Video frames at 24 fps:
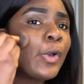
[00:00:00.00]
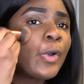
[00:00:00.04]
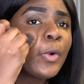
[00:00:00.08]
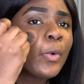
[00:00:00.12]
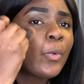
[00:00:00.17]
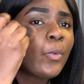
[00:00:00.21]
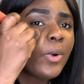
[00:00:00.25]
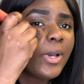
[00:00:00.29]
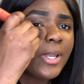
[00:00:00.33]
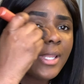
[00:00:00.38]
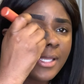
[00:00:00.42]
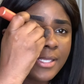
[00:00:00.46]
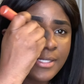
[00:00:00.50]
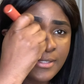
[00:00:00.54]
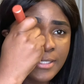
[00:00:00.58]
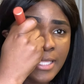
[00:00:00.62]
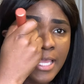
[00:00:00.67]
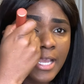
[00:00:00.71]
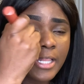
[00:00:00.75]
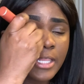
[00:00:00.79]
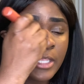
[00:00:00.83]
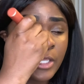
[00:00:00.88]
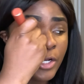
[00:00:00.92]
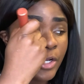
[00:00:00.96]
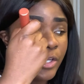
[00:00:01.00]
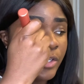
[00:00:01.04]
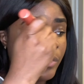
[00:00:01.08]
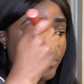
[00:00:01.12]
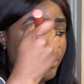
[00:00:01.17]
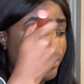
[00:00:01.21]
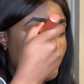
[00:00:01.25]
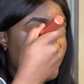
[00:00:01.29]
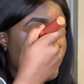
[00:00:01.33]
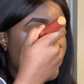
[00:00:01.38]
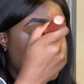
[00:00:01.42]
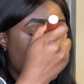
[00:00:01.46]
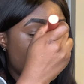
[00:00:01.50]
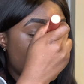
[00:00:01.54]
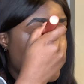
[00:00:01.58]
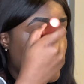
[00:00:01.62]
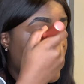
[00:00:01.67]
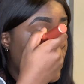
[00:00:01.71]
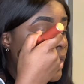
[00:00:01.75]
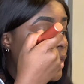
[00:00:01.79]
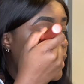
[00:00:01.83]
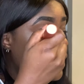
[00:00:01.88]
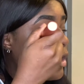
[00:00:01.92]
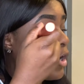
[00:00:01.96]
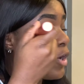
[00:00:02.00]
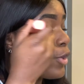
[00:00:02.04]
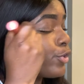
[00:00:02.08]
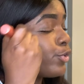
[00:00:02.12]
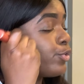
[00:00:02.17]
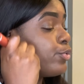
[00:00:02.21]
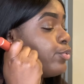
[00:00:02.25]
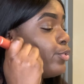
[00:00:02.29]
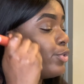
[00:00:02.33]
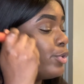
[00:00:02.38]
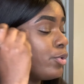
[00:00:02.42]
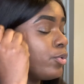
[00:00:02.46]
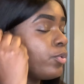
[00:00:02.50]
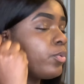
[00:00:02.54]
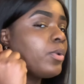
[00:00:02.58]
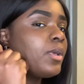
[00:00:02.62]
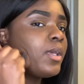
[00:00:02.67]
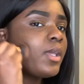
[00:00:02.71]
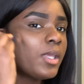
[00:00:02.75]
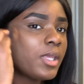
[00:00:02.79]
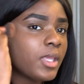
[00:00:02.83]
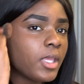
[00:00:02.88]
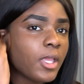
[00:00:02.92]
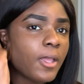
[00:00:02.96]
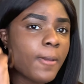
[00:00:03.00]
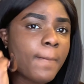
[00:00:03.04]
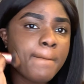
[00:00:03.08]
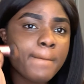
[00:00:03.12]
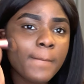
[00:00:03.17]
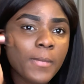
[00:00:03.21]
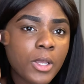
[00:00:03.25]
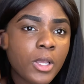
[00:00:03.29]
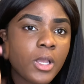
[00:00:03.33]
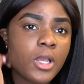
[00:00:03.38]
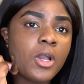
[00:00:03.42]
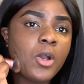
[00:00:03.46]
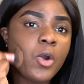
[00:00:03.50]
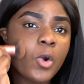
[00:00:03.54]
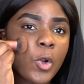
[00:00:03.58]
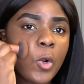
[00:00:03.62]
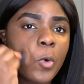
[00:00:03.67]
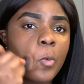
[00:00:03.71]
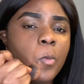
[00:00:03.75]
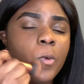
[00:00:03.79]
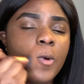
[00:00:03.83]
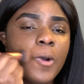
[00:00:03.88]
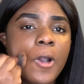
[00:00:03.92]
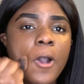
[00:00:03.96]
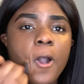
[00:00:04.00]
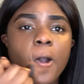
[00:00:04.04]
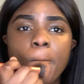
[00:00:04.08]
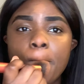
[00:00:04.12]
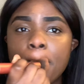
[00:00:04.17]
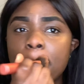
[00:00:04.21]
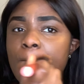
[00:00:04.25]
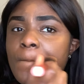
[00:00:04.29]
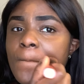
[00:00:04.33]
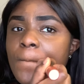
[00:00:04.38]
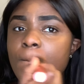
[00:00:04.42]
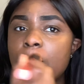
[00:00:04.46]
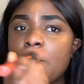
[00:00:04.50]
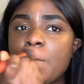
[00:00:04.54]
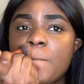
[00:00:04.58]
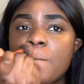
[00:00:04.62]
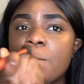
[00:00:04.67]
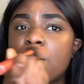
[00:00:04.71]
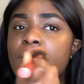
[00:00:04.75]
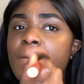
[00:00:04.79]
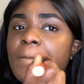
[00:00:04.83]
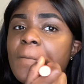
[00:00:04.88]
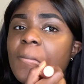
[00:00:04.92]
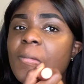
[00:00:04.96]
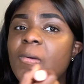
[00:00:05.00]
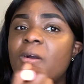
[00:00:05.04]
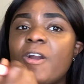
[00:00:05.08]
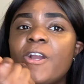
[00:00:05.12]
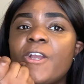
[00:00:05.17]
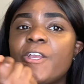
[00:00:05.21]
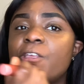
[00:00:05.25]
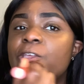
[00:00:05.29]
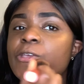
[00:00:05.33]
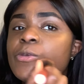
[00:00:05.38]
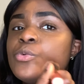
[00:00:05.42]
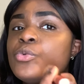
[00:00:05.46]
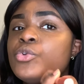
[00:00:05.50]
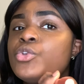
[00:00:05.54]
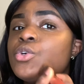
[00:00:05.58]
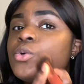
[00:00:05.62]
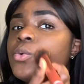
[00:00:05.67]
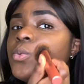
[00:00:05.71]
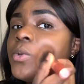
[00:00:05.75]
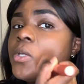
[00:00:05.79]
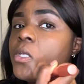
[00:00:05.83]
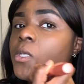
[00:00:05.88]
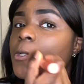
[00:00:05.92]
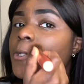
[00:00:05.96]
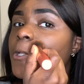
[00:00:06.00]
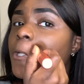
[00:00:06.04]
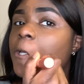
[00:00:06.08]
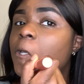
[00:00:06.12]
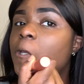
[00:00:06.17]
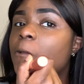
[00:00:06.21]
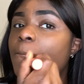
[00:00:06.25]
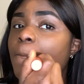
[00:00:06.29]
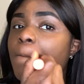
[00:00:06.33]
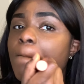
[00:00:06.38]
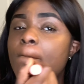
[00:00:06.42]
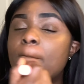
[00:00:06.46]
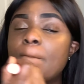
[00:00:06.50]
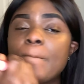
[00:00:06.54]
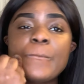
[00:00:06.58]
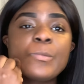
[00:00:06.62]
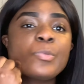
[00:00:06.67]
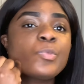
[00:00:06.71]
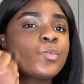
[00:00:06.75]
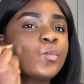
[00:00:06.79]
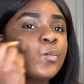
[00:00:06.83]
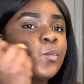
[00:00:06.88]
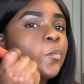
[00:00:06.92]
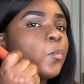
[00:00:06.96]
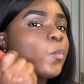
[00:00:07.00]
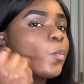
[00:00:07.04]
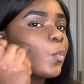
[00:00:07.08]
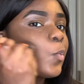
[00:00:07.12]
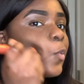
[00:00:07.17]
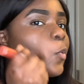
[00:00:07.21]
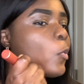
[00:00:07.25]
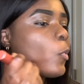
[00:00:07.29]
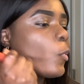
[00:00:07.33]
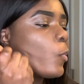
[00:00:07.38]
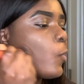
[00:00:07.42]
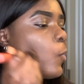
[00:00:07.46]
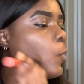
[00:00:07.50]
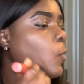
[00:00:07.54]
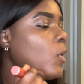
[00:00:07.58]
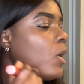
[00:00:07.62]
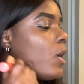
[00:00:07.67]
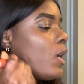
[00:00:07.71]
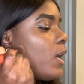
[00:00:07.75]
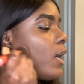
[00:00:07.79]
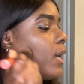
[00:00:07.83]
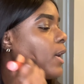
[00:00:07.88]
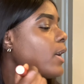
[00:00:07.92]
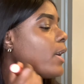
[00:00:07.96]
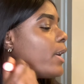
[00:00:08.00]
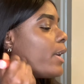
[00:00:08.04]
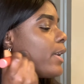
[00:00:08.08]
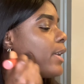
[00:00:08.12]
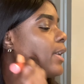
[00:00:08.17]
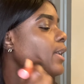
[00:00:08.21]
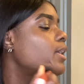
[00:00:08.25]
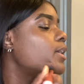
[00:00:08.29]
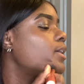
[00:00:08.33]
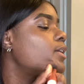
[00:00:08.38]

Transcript: what exactly are you doing? Or what aren't you doing? Like, why?